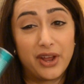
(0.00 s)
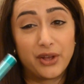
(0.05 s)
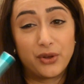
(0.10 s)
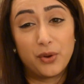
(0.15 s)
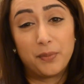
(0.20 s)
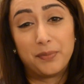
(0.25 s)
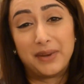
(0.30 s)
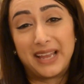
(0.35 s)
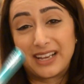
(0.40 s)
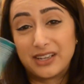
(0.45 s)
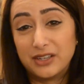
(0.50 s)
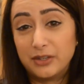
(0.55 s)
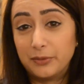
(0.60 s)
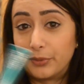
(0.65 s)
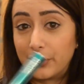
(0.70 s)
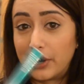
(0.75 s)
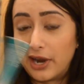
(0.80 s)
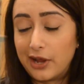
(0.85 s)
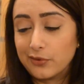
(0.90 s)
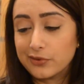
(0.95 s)
I got black and
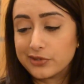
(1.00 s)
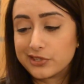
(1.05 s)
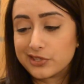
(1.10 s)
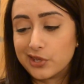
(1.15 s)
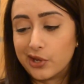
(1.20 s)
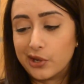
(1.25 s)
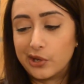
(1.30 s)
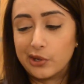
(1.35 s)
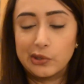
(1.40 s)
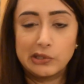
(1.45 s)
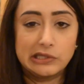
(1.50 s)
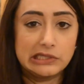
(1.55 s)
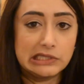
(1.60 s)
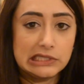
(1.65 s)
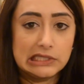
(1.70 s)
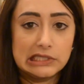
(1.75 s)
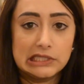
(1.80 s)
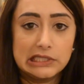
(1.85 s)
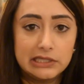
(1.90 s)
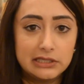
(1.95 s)
brown, so
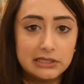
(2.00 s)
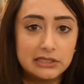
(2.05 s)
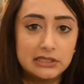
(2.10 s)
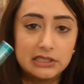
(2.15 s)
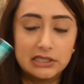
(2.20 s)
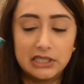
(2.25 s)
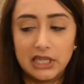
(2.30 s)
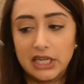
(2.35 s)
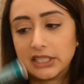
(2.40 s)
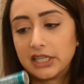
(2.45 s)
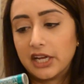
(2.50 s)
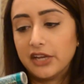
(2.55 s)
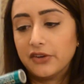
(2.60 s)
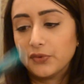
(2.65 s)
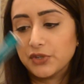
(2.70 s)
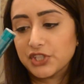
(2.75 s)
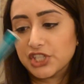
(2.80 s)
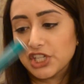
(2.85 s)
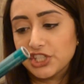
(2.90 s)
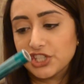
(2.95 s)
I kind of
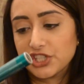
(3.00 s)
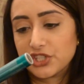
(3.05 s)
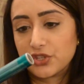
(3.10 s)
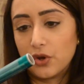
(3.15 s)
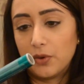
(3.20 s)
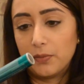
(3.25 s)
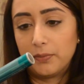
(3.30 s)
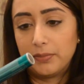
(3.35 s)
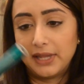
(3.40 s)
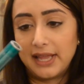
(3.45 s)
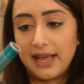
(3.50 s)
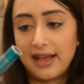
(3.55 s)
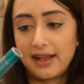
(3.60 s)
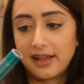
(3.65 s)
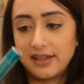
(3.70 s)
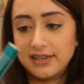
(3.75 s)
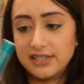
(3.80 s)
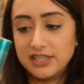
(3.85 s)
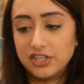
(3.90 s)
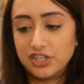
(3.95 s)
wish I just got
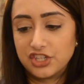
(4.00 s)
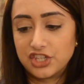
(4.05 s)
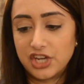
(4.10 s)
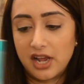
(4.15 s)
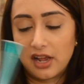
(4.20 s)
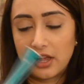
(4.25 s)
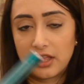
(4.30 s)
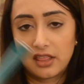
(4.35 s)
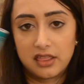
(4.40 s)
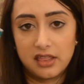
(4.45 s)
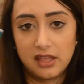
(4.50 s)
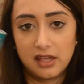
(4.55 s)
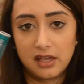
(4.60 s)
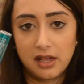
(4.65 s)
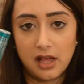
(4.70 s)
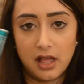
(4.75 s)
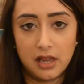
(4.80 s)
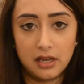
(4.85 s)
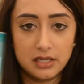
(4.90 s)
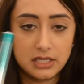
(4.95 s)
black. I didn't check the
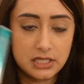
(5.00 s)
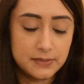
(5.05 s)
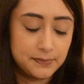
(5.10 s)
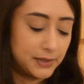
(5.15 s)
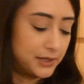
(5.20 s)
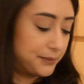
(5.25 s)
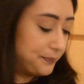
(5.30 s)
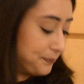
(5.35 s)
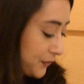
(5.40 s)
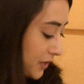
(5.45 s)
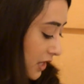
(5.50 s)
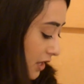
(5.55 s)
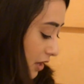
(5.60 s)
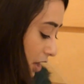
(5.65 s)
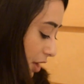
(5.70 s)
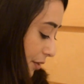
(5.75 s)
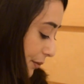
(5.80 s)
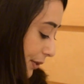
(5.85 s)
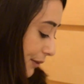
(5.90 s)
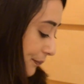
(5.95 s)
colours, but
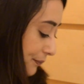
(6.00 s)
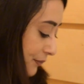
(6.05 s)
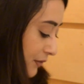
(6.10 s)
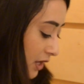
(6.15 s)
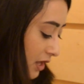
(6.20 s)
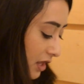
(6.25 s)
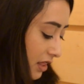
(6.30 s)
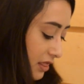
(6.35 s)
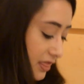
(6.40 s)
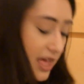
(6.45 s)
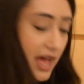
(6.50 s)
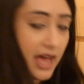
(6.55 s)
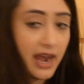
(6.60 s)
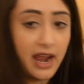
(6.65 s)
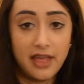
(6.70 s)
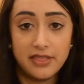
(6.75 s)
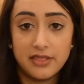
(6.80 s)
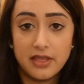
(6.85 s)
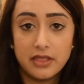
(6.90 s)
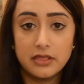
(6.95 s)
oh well. That.
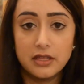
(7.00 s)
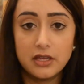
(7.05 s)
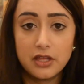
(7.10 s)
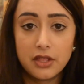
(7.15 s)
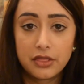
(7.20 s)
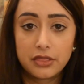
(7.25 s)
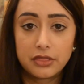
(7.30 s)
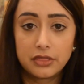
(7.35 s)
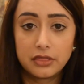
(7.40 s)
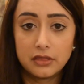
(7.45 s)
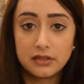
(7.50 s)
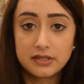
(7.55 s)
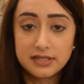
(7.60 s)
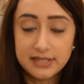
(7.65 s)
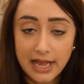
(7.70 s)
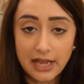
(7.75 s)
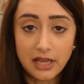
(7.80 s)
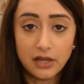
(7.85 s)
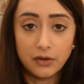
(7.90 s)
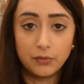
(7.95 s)
And then the
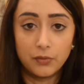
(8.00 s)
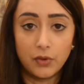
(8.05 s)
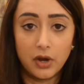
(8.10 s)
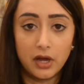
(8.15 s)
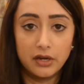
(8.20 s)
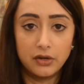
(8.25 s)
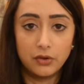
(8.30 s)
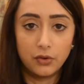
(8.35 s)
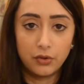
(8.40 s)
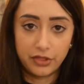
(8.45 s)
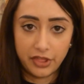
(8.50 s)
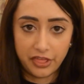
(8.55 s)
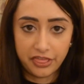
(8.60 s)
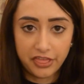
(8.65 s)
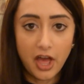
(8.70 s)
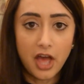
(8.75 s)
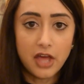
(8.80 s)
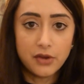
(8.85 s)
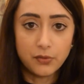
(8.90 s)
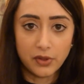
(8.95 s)
second one, or the
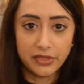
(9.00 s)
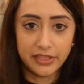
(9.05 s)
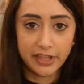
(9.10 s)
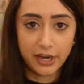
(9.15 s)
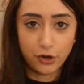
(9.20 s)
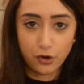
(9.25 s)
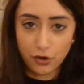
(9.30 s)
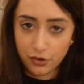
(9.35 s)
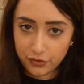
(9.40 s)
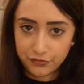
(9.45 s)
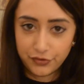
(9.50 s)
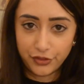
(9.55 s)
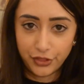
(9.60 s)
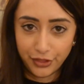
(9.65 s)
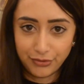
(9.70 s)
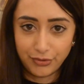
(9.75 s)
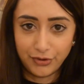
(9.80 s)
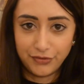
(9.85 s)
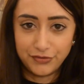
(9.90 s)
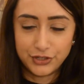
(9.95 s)
third one that I got for the
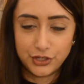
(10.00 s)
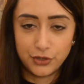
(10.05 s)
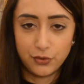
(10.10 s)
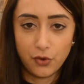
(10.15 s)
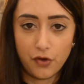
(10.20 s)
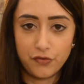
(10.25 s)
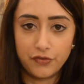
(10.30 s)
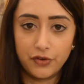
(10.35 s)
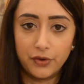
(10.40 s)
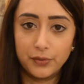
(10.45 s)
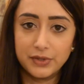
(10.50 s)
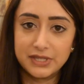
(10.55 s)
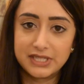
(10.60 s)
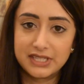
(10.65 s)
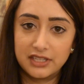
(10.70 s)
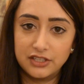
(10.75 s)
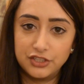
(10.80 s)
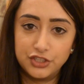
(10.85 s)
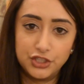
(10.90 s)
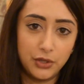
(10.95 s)
3 for 2 offer, was
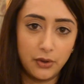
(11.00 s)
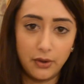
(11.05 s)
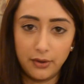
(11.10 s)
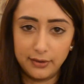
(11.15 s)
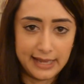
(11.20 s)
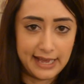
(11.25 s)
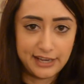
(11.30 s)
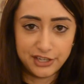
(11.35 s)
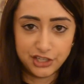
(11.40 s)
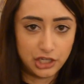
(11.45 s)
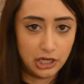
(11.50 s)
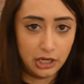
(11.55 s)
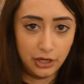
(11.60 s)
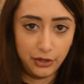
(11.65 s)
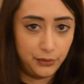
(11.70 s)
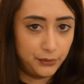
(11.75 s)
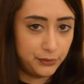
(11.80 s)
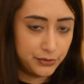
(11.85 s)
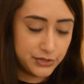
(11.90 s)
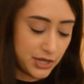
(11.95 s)
the Duo Lash
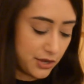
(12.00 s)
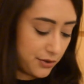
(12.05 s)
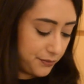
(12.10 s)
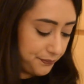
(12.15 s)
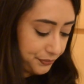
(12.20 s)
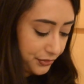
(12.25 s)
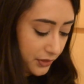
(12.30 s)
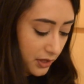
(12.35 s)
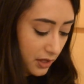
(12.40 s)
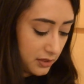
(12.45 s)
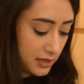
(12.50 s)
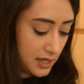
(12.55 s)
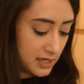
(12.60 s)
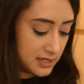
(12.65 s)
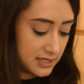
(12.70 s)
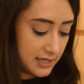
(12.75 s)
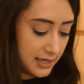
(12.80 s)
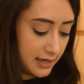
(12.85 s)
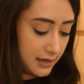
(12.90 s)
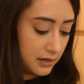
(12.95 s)
Glue. So
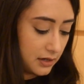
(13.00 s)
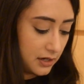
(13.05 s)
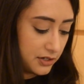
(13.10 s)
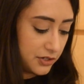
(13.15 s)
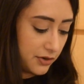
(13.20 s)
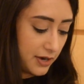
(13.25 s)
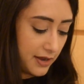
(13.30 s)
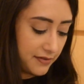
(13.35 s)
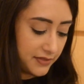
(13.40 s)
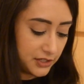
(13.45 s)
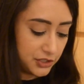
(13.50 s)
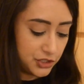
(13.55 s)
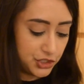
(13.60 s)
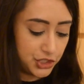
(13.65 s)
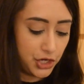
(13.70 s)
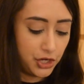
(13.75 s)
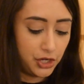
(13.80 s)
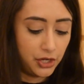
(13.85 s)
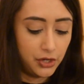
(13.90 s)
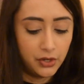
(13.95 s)
that's that. I don't have that to
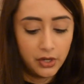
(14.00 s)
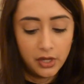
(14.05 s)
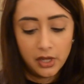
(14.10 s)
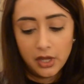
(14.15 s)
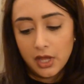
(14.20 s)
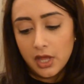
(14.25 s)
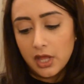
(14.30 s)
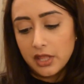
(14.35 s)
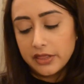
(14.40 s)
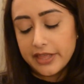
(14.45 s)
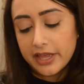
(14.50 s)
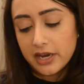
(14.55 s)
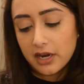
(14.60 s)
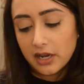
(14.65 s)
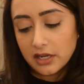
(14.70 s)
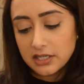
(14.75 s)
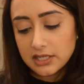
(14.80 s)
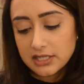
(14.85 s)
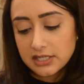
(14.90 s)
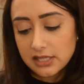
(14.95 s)
show you. Then
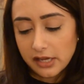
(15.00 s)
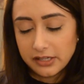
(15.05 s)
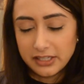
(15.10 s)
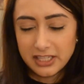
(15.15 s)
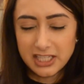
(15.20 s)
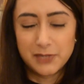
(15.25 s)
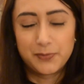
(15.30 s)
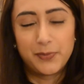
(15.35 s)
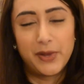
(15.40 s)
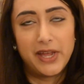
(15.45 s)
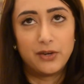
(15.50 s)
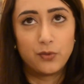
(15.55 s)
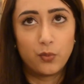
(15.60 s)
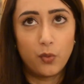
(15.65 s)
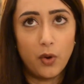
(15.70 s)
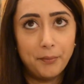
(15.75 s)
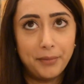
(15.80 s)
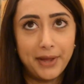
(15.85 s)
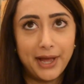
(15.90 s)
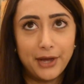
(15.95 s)
I decided to spend
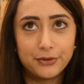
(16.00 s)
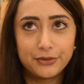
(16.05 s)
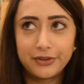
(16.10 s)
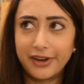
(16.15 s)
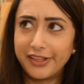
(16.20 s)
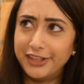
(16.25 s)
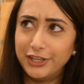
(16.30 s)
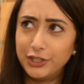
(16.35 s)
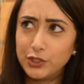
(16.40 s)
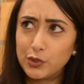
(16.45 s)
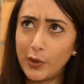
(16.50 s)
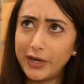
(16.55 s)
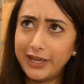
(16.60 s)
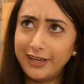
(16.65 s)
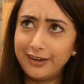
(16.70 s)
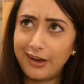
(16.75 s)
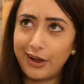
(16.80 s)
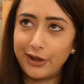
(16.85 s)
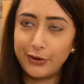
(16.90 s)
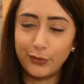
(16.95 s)

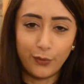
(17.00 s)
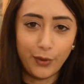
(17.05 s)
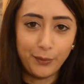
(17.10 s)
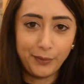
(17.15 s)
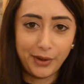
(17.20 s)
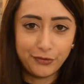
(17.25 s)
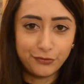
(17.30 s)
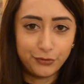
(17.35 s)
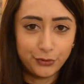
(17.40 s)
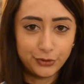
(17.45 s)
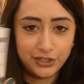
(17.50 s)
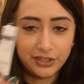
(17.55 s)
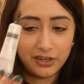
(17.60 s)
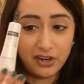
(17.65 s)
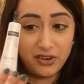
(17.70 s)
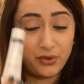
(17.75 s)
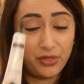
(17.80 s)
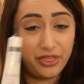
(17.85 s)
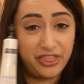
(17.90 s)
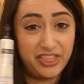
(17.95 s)

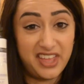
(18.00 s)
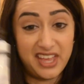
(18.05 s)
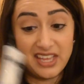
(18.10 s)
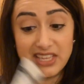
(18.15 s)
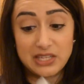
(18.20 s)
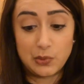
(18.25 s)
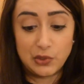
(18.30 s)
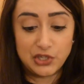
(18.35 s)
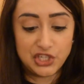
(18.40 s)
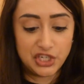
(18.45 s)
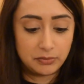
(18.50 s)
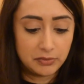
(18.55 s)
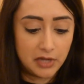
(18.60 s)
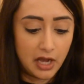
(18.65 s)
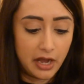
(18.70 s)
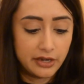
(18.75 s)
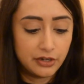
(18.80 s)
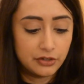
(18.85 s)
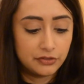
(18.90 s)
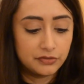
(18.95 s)
£1.49 on this, which I'm
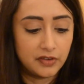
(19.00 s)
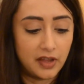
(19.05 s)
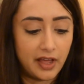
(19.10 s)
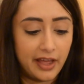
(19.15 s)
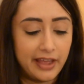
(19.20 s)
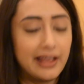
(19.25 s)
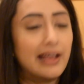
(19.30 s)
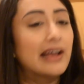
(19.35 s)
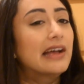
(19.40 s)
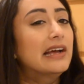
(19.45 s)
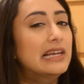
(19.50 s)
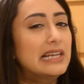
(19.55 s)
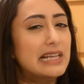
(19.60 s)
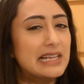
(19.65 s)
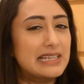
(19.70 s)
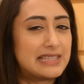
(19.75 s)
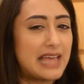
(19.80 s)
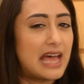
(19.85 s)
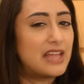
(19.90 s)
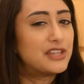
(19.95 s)
kind of like,
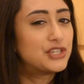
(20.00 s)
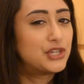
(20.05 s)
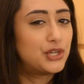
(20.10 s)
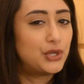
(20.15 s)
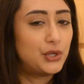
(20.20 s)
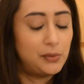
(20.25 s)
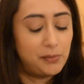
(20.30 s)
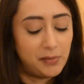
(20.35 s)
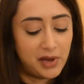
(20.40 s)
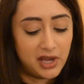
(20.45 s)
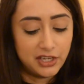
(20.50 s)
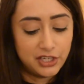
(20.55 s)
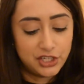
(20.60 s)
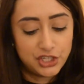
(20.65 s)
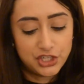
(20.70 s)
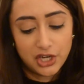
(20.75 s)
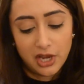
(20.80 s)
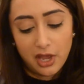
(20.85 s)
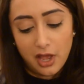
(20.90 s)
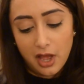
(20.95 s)
is that too
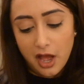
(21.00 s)
much?